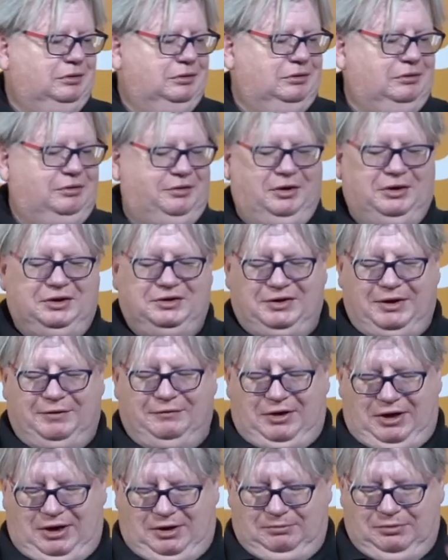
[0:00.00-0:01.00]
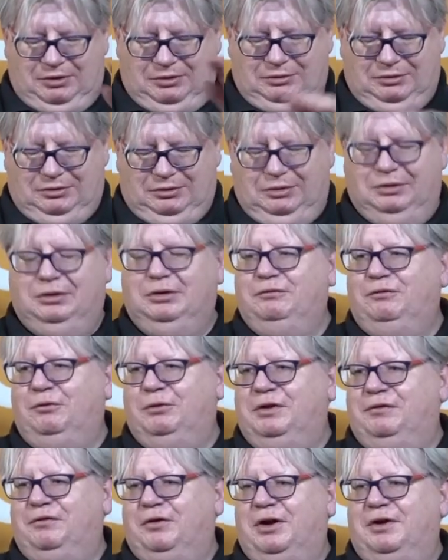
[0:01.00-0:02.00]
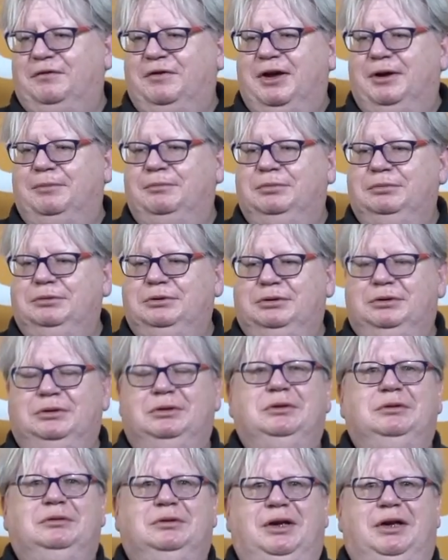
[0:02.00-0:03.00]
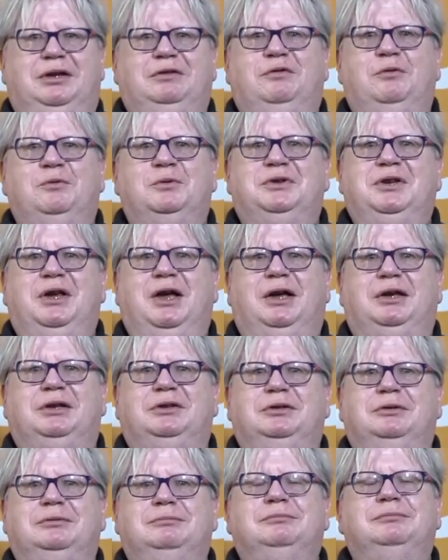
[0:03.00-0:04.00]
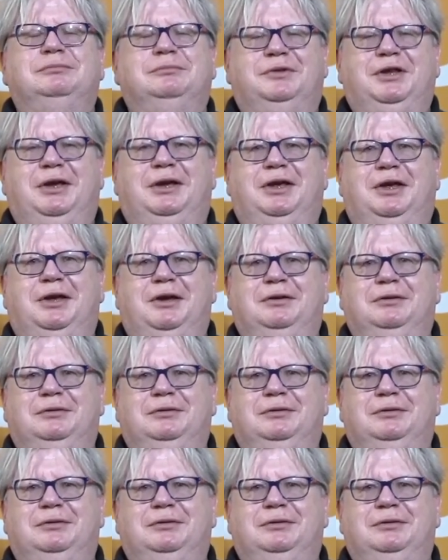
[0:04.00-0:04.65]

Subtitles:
37mm, 45mm and 48. Thank you.